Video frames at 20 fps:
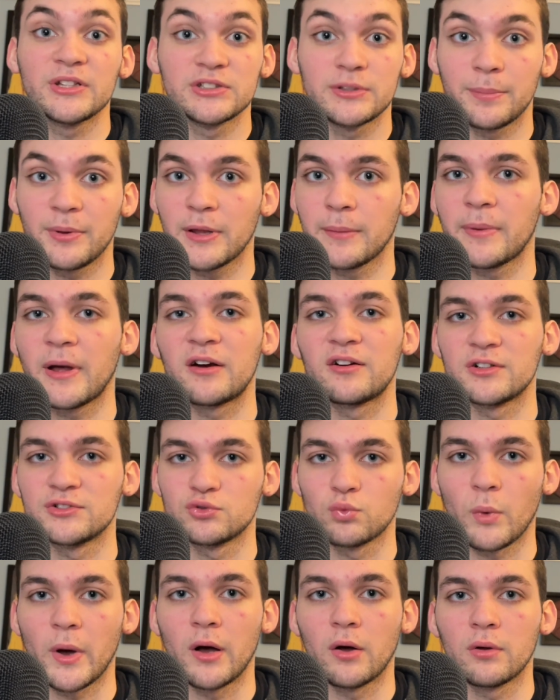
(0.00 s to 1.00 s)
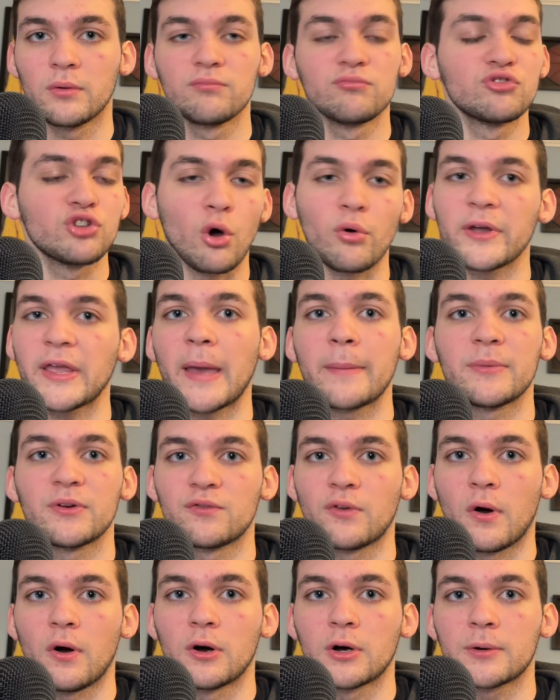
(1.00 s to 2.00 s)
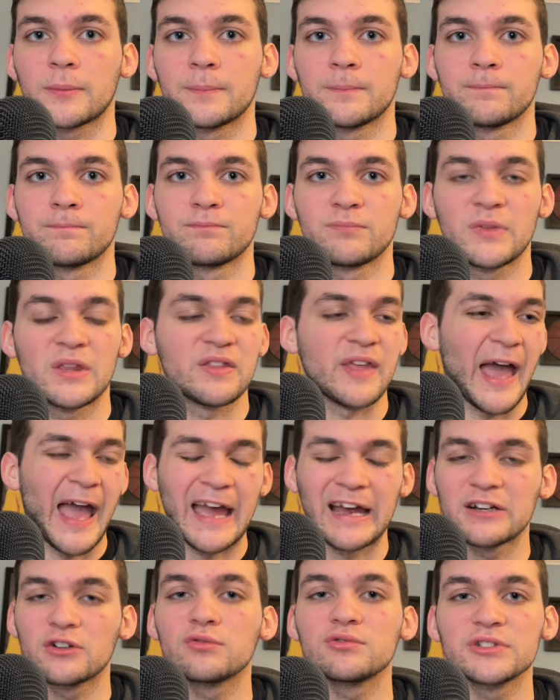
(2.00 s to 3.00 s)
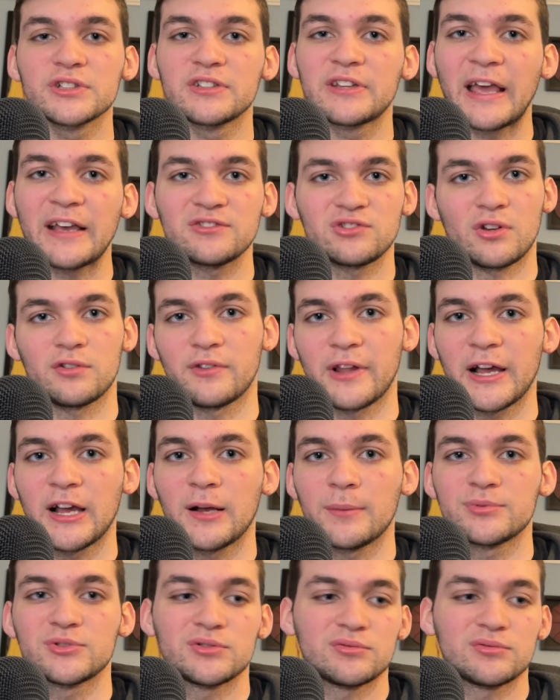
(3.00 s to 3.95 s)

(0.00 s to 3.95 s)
to play better as well. Don't get me wrong. The angles he takes on layups